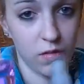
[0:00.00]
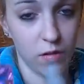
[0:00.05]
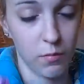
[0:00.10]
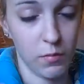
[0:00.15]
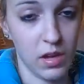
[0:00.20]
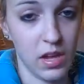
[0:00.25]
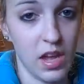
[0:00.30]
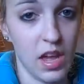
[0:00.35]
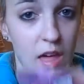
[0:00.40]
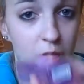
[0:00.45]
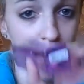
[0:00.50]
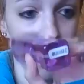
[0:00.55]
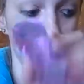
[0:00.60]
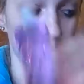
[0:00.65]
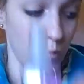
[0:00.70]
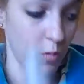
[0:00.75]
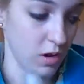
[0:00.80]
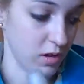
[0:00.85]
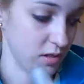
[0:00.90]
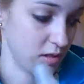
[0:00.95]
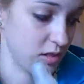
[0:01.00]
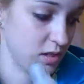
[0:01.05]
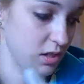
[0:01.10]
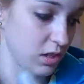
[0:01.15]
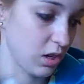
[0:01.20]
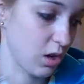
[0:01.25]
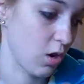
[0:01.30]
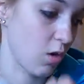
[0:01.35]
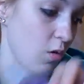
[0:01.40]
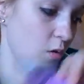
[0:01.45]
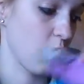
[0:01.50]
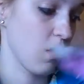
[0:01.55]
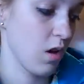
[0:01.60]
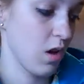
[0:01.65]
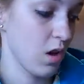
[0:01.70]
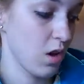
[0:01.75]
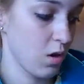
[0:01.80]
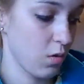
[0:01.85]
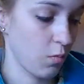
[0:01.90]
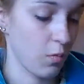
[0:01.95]
for me and then one's to go
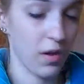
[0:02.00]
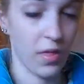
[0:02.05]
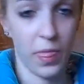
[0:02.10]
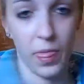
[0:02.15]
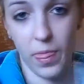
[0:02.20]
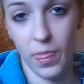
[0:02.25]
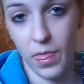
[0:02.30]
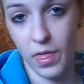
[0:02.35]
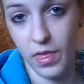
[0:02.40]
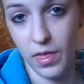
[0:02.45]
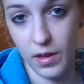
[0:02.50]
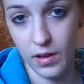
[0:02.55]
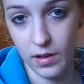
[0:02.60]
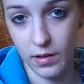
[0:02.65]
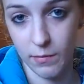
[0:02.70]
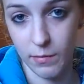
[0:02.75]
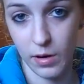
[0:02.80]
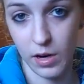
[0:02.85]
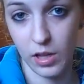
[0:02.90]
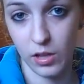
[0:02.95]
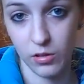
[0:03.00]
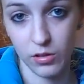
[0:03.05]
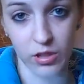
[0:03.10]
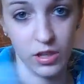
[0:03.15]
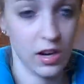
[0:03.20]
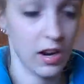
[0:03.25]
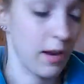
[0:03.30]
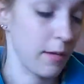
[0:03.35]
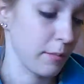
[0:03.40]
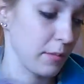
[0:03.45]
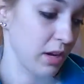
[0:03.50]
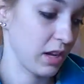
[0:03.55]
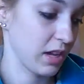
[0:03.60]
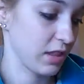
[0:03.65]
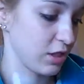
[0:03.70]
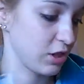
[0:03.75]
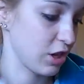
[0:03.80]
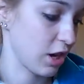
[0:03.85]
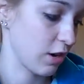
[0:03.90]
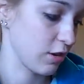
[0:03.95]
with the body lotion that I'm going to
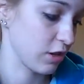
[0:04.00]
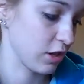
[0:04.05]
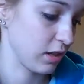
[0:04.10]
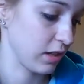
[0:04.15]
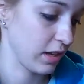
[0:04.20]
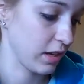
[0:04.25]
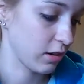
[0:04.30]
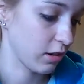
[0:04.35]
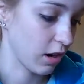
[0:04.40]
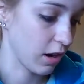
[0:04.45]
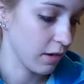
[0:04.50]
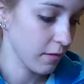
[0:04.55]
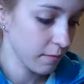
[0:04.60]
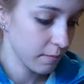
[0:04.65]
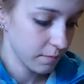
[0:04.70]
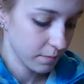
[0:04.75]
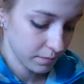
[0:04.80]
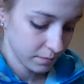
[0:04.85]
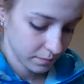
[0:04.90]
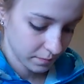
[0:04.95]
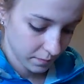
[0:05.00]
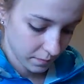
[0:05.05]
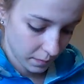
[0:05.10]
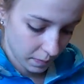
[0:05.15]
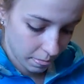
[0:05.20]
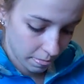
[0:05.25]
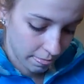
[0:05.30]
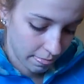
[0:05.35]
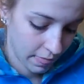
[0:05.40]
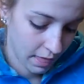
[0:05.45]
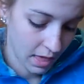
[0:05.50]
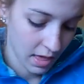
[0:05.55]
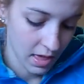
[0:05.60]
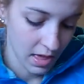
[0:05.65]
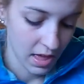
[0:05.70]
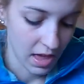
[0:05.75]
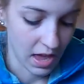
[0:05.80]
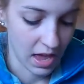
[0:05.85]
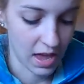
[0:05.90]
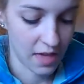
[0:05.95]
get the shower gel later on.
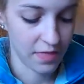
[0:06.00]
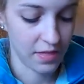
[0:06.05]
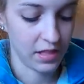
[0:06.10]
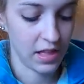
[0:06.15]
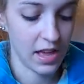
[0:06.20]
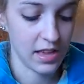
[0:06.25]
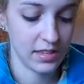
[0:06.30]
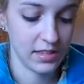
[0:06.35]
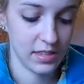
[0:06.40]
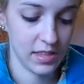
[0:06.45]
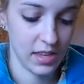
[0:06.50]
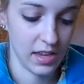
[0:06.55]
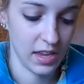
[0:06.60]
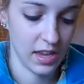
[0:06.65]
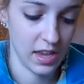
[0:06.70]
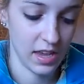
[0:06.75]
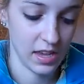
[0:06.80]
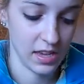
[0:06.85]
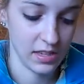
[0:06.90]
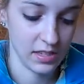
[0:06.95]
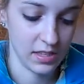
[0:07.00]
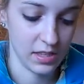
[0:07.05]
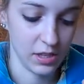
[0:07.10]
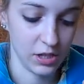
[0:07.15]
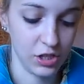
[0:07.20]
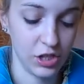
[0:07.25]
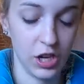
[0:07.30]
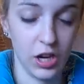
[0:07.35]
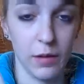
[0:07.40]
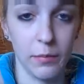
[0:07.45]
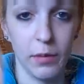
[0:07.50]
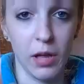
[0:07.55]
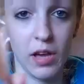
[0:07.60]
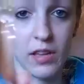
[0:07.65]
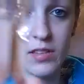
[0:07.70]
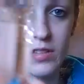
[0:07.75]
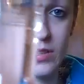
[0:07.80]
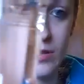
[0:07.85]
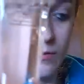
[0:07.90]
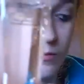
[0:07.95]
And the last thing is the cherry
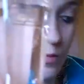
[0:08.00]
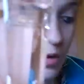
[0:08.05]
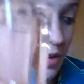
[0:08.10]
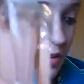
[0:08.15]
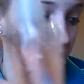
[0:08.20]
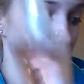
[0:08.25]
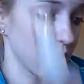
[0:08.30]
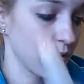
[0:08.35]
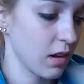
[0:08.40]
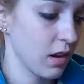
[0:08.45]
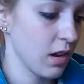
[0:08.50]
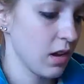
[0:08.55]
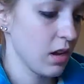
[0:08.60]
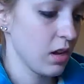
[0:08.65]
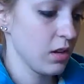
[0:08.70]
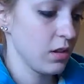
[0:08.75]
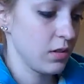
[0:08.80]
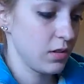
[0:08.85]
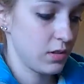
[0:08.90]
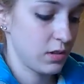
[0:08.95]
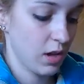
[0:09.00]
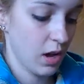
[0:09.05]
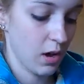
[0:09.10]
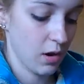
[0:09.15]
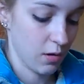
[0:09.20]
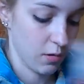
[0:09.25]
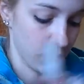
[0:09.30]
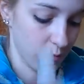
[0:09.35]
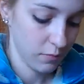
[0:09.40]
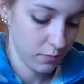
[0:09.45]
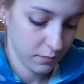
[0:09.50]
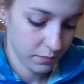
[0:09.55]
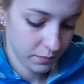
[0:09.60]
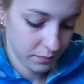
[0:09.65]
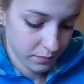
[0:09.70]
blossom one. So